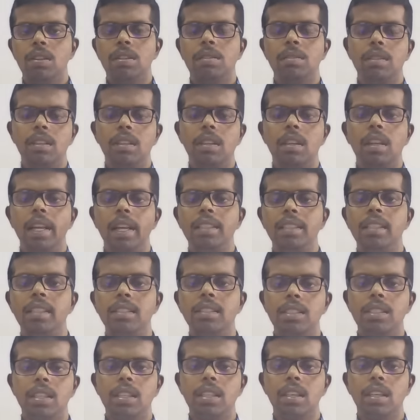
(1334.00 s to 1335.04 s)

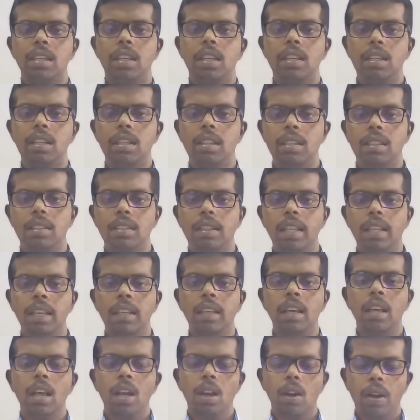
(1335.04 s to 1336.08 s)
license thing.
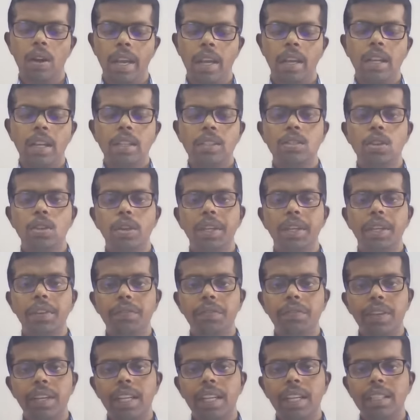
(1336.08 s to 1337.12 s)
Okay, so if
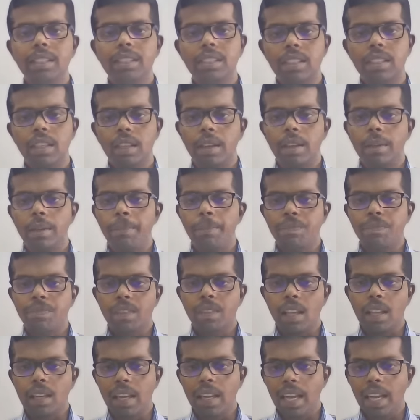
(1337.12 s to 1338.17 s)
it is
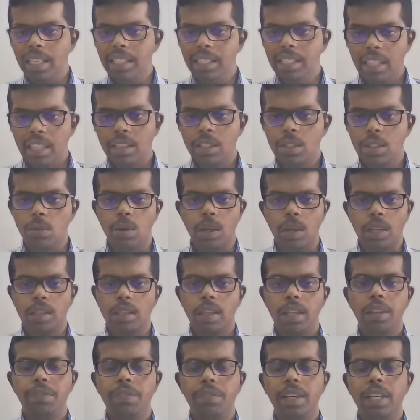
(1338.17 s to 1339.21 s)
licensed
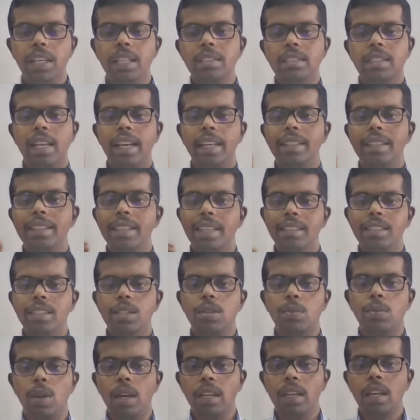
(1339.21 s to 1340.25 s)

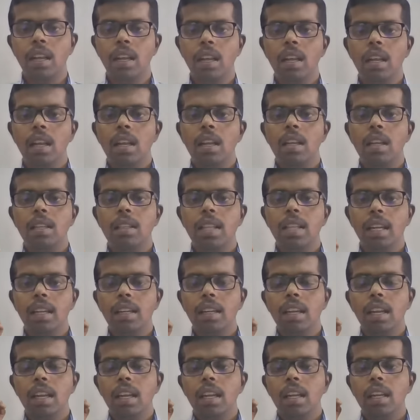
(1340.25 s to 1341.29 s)
one,
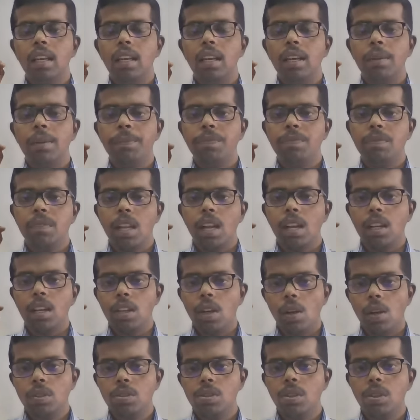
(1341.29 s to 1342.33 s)
then and
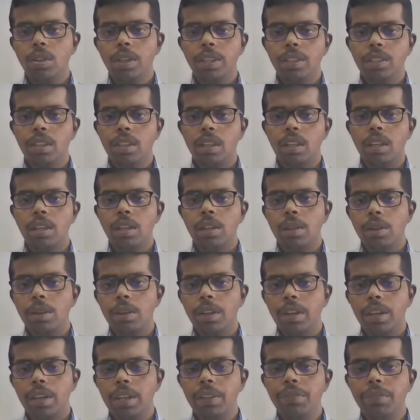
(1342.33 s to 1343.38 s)
also
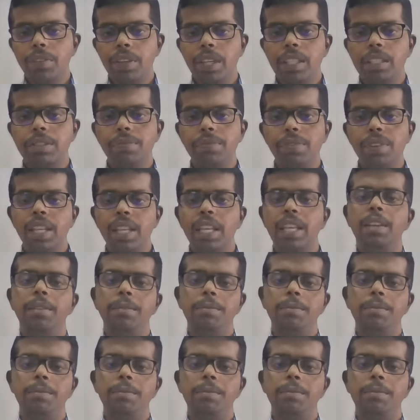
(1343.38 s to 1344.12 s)
if it is free.